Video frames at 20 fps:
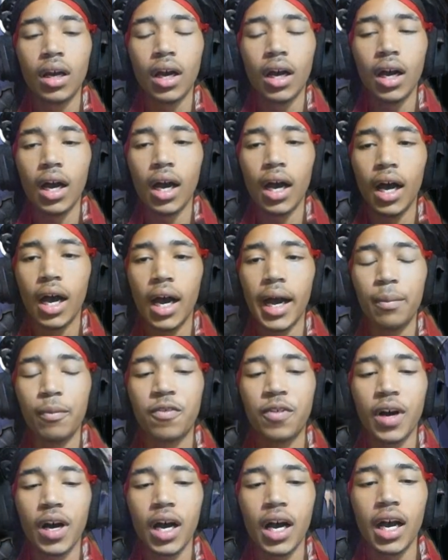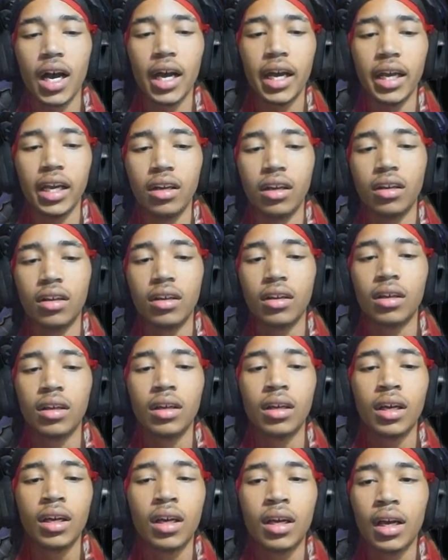I'm fine.
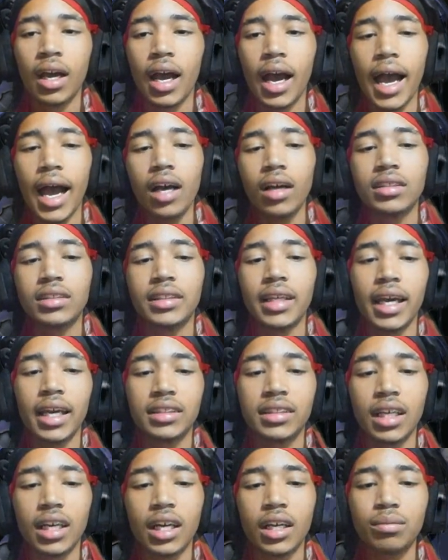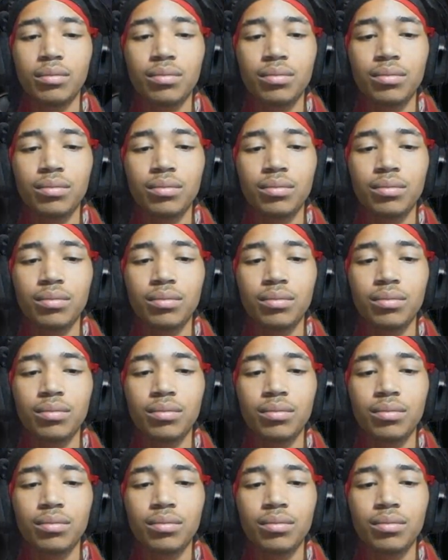I'll take some.